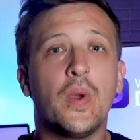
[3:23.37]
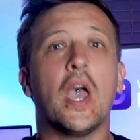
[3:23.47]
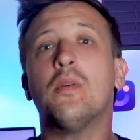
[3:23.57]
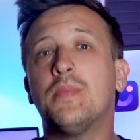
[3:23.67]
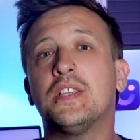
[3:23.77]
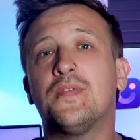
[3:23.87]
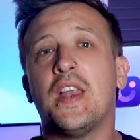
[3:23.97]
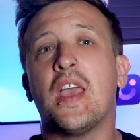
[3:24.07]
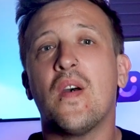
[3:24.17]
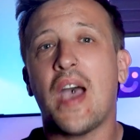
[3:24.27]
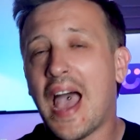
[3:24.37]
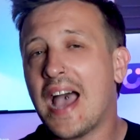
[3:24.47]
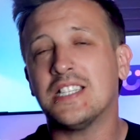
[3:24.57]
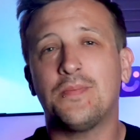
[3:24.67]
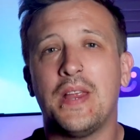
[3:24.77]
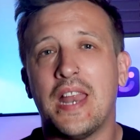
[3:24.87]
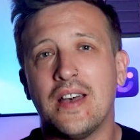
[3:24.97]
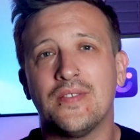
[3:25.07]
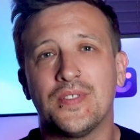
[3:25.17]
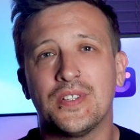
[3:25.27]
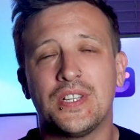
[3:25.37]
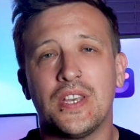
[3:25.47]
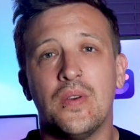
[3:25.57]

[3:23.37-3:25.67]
We hope this video has been helpful to